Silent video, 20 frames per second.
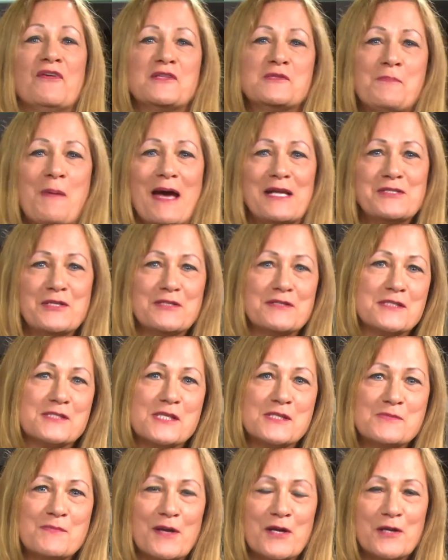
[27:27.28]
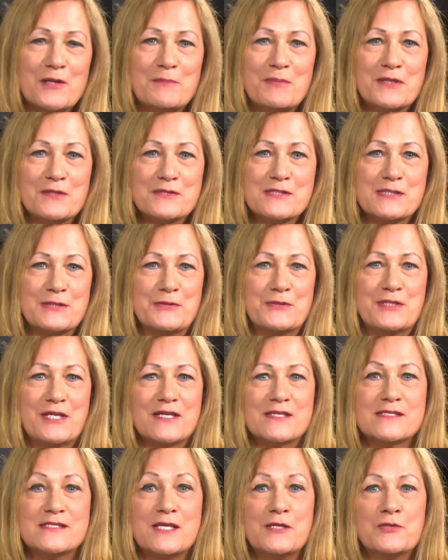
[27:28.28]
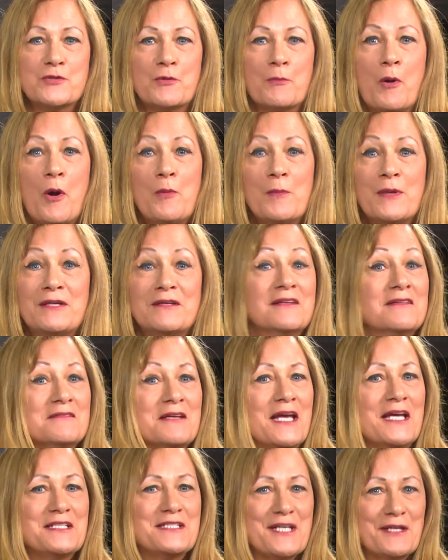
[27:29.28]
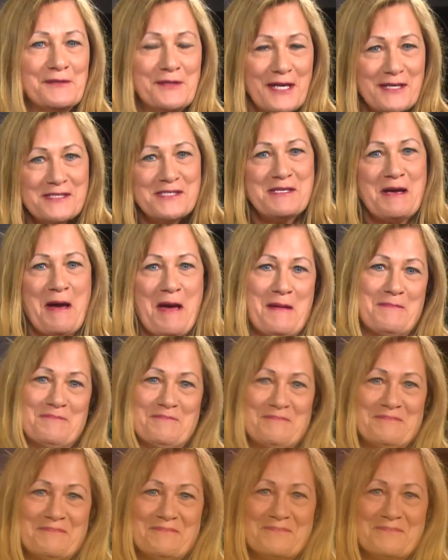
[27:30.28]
Fitzpatrick, this is Mary Beals-Luedtka, Senior Moment. Until next time.